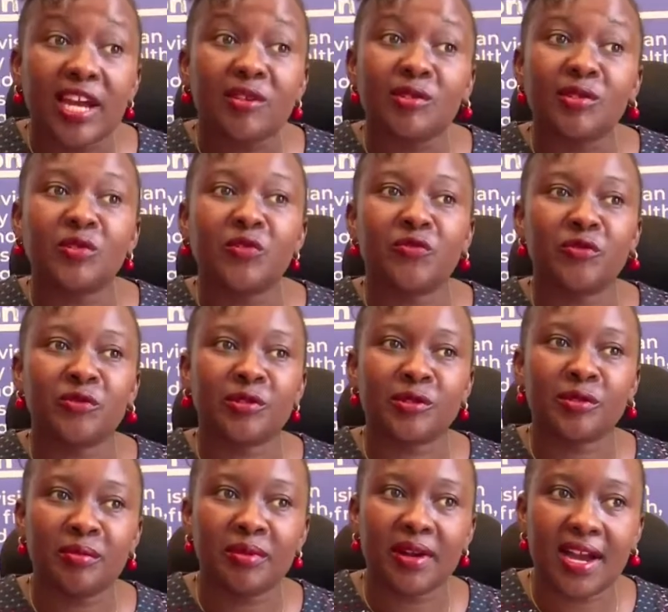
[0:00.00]
Yusuf
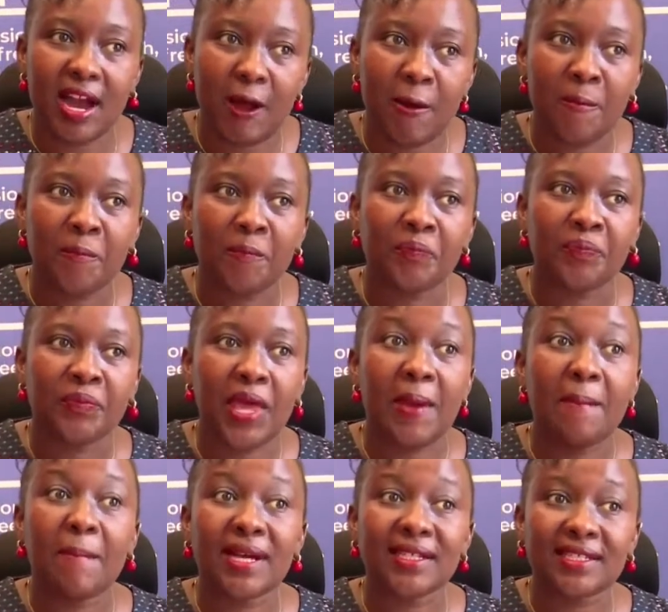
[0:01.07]
Nsubuga, a
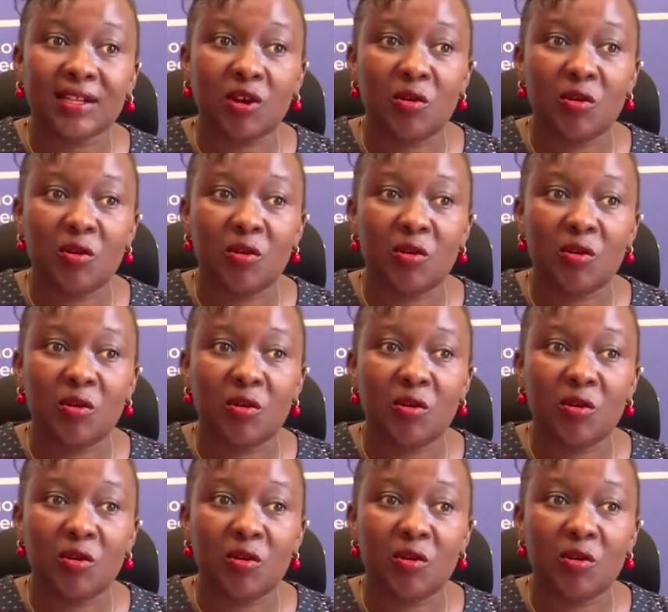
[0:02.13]
past